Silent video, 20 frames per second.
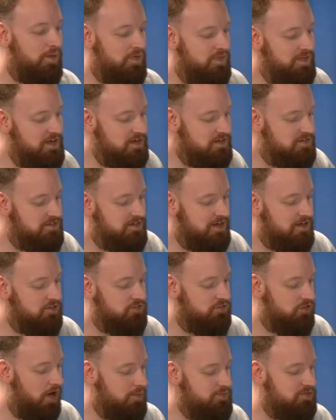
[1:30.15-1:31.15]
When these
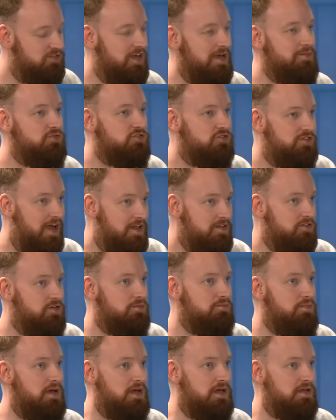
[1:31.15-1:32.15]
types of teams tend
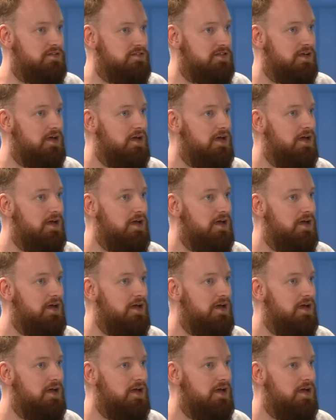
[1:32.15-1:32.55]
to meet,